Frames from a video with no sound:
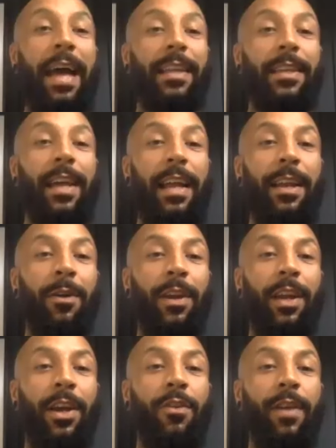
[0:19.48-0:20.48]
and and I'm
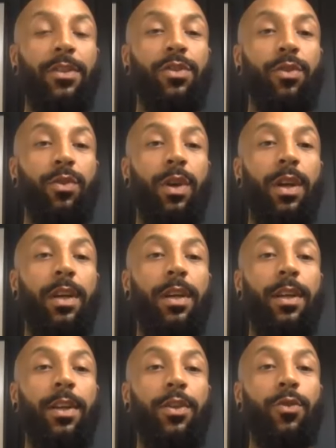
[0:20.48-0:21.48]
gonna correct you.
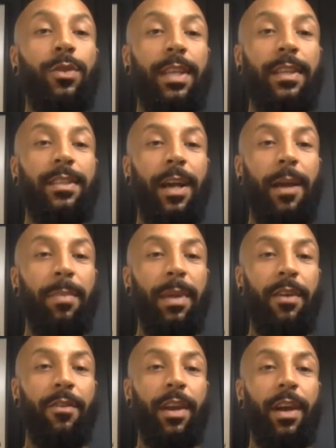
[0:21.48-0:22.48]
You said
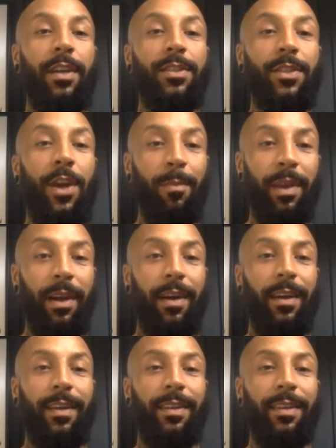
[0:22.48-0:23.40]
Siberia, Serbia.